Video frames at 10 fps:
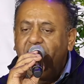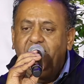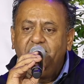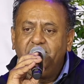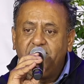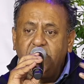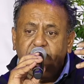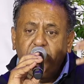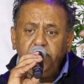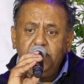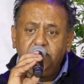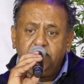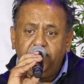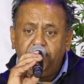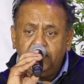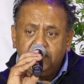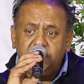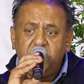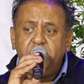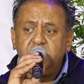And that's, for me, is the first
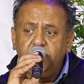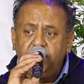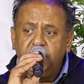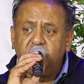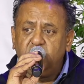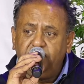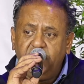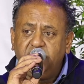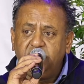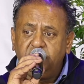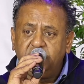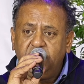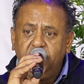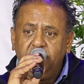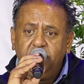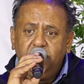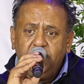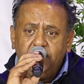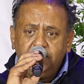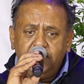establishment of tech sovereignty. Say,
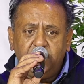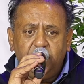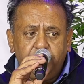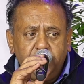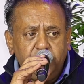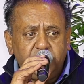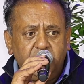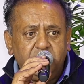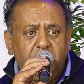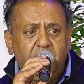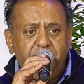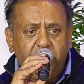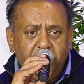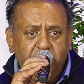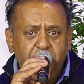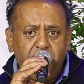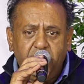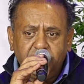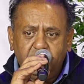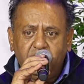data produced in South Africa
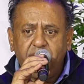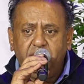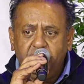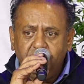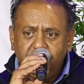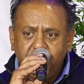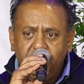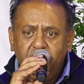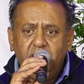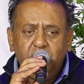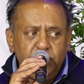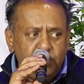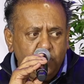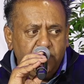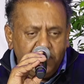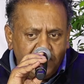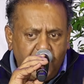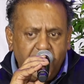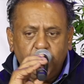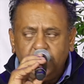by South Africans should
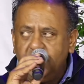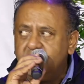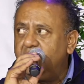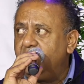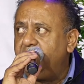reside within South